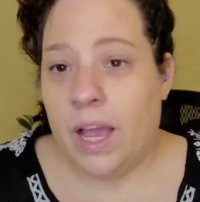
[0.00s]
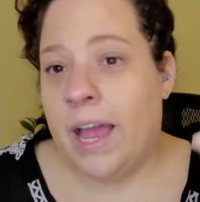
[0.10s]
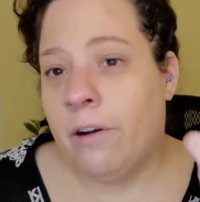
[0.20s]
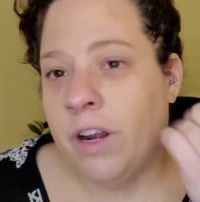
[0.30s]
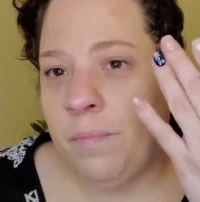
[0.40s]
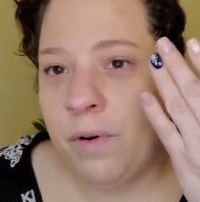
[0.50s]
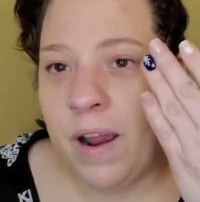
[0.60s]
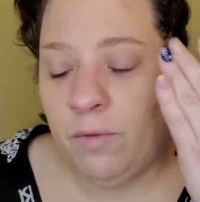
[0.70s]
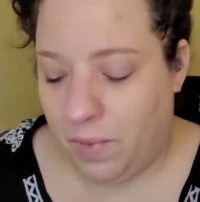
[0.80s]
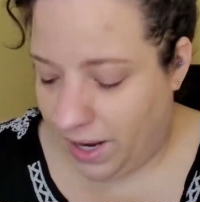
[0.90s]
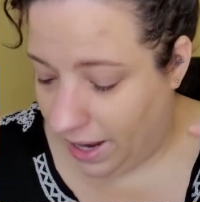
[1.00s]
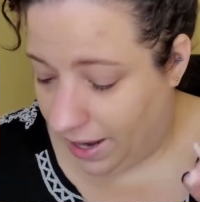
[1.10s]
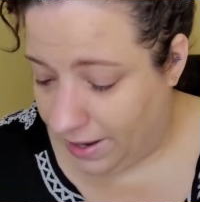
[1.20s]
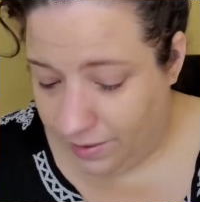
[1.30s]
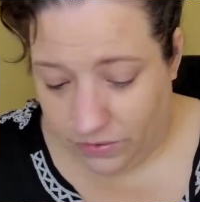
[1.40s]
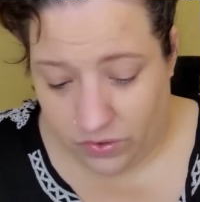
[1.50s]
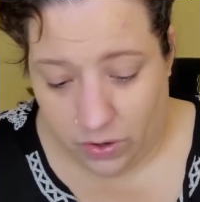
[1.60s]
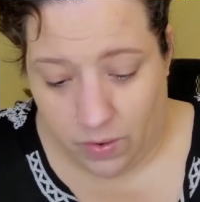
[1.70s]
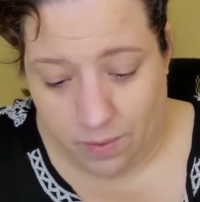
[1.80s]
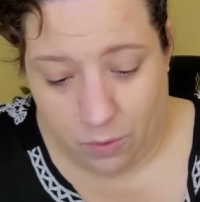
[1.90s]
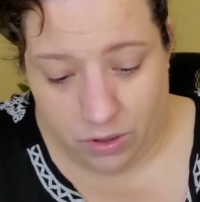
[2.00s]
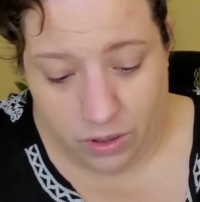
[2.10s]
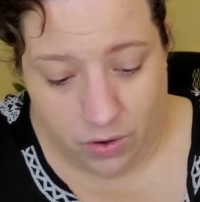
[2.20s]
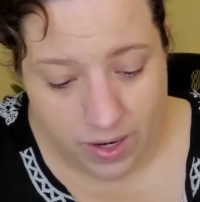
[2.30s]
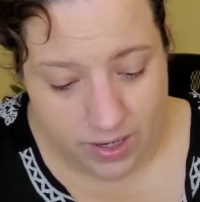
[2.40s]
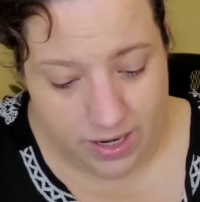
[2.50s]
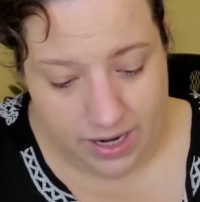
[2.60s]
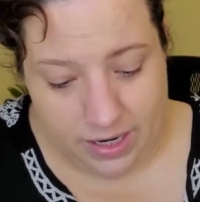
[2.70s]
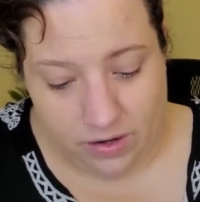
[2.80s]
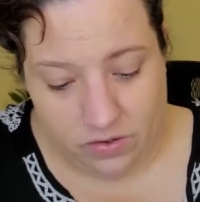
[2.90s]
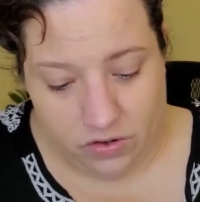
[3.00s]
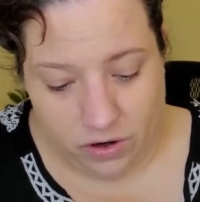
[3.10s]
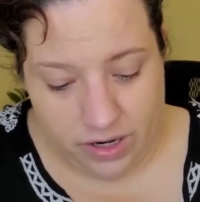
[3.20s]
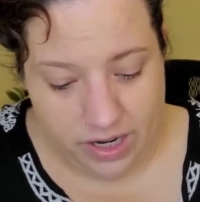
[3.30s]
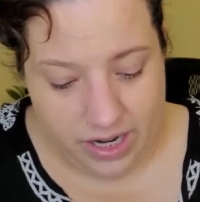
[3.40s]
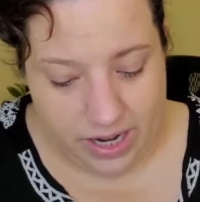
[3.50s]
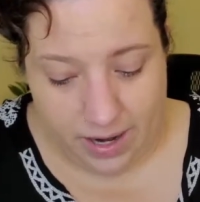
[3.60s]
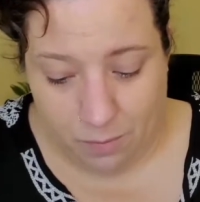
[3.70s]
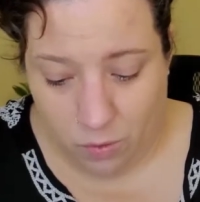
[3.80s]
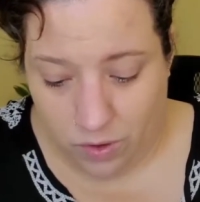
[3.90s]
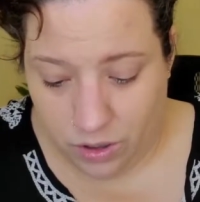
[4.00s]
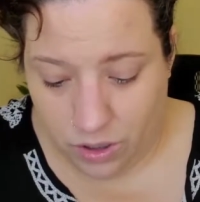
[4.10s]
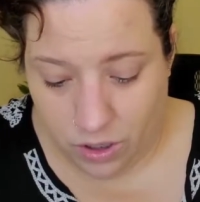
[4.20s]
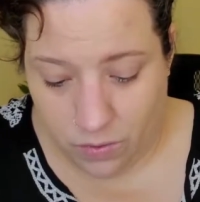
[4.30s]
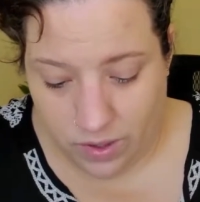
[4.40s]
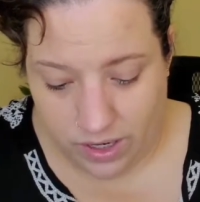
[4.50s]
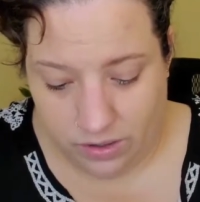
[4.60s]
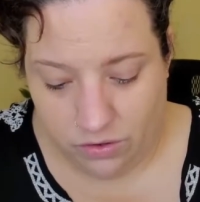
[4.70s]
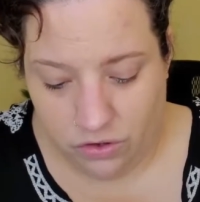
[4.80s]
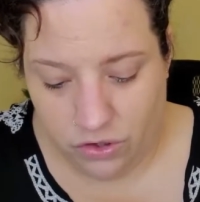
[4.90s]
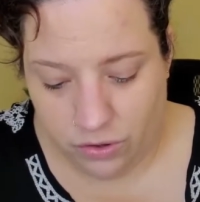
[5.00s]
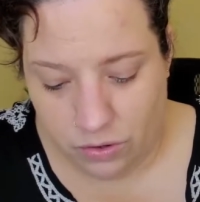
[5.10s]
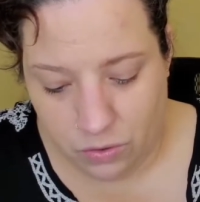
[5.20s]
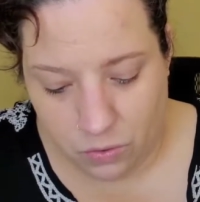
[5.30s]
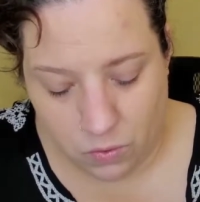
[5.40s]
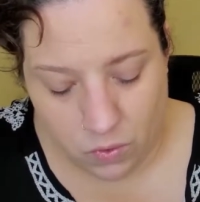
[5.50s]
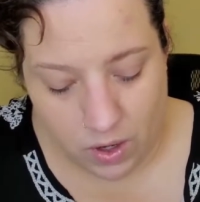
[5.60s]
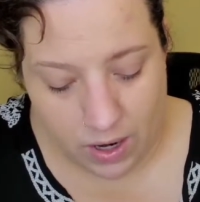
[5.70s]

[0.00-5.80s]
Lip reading: I already primed my eye, so I'm going to go ahead and get started, and I'm going to go into